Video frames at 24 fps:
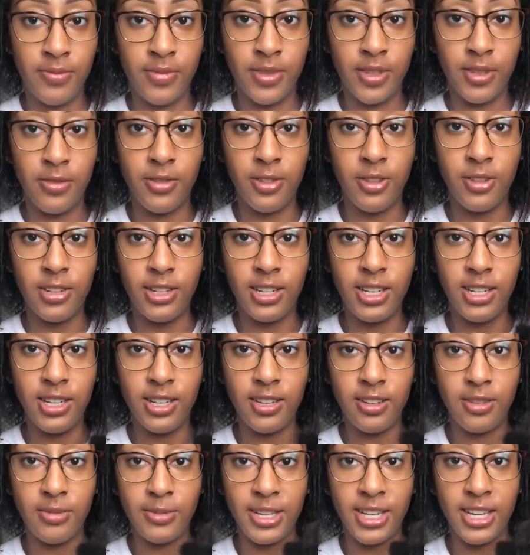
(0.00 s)
if you look at it
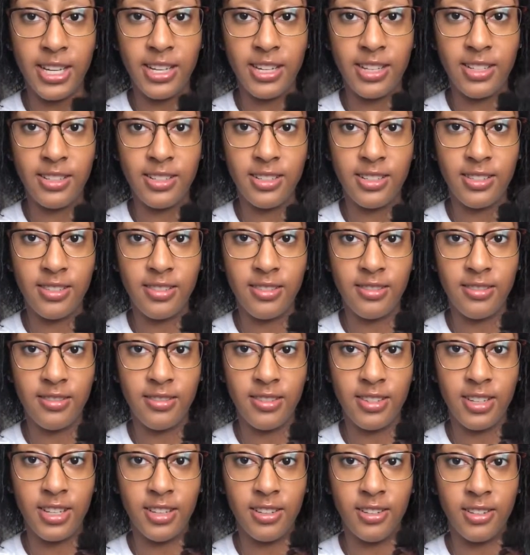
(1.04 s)
on my hand,
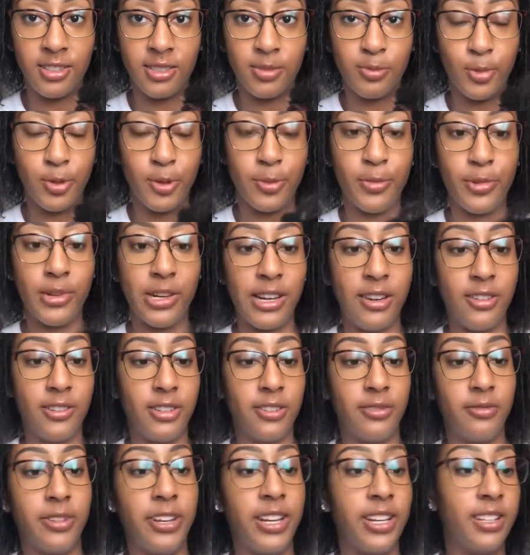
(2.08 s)
it looks more brown
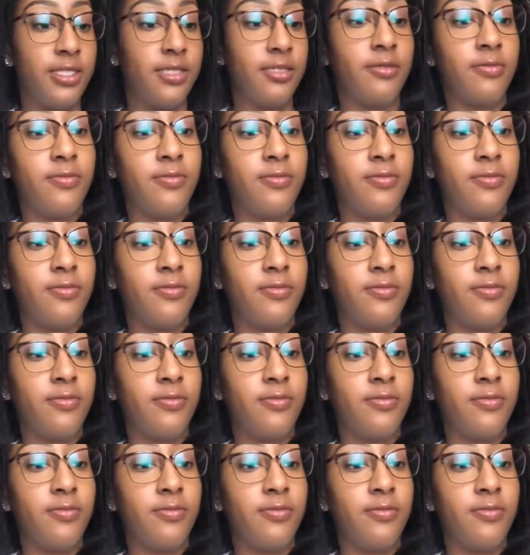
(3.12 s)
and red.